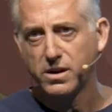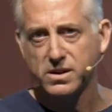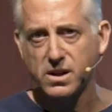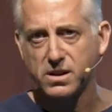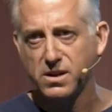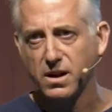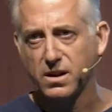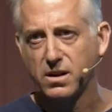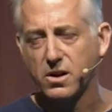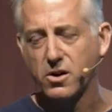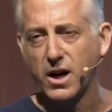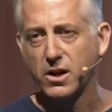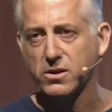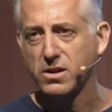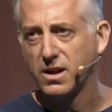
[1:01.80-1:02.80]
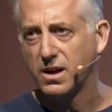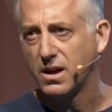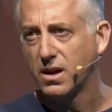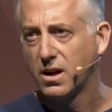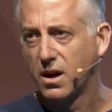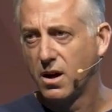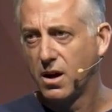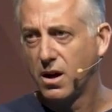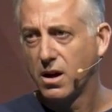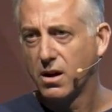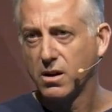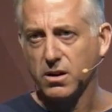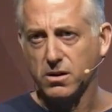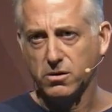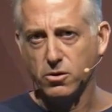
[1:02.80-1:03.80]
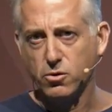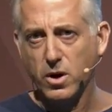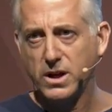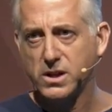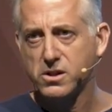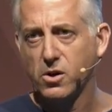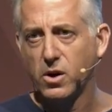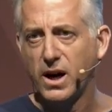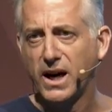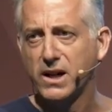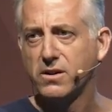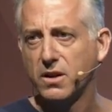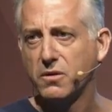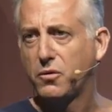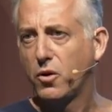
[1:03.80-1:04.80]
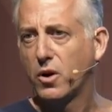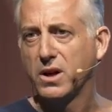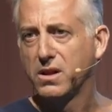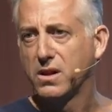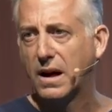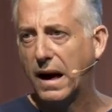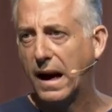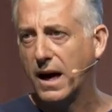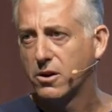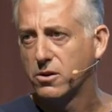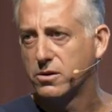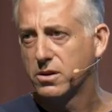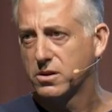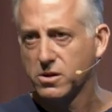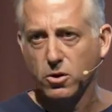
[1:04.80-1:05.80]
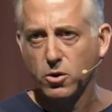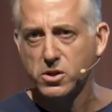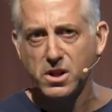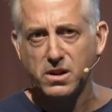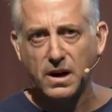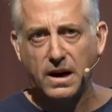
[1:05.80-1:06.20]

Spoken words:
sitting in the crowd here to raise your hand if you are in the cloud. So who's in the